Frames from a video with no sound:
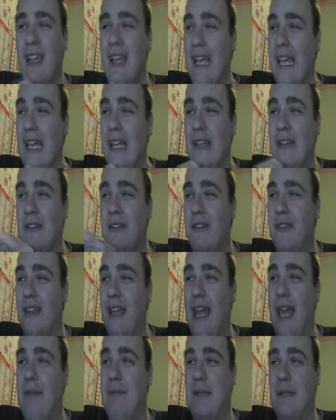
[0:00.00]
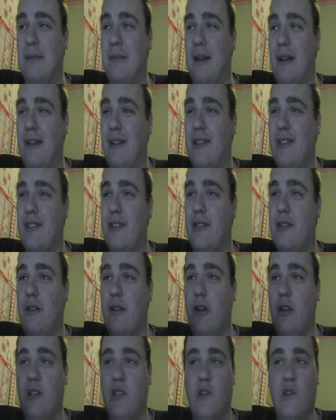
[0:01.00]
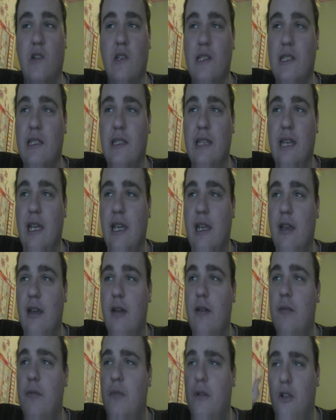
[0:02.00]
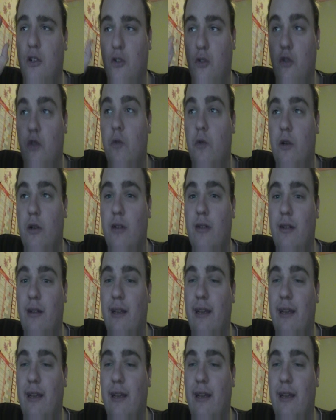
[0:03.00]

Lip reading: Another epic match, not as good as Taker, but a good one.